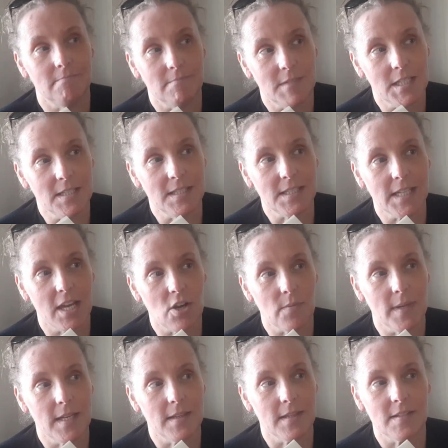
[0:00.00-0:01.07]
Didn't scare
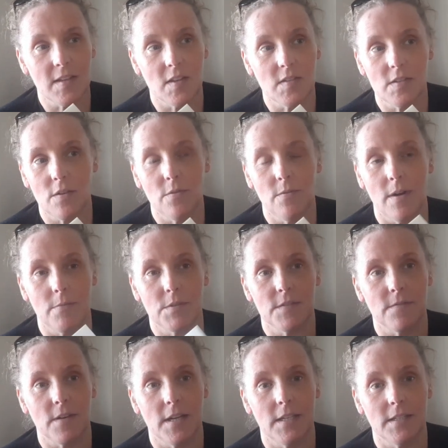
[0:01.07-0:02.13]
me in the sense, oh, I was
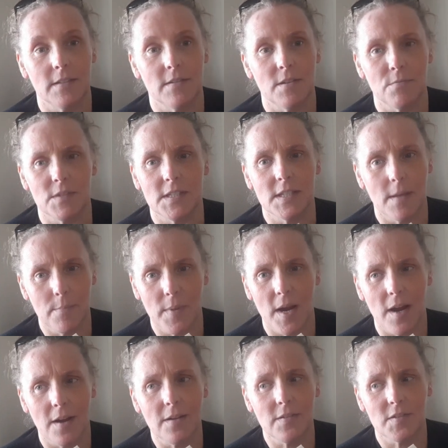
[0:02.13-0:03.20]
frightened. There was some
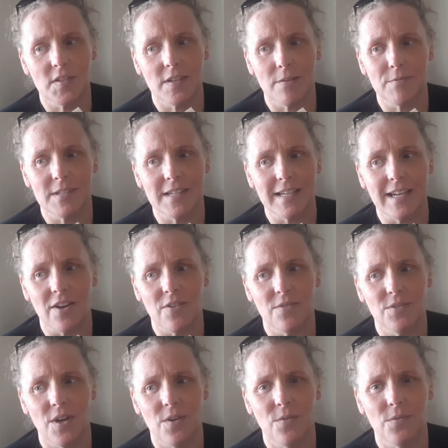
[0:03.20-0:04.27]
parts I was like, oh,
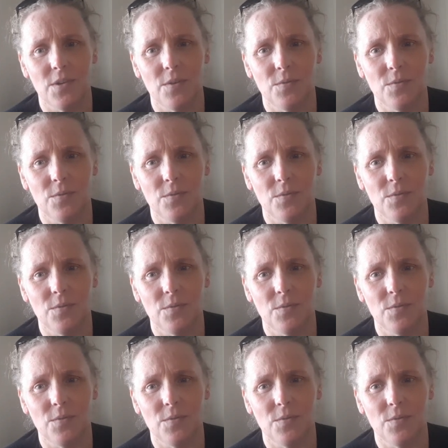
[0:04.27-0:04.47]
no.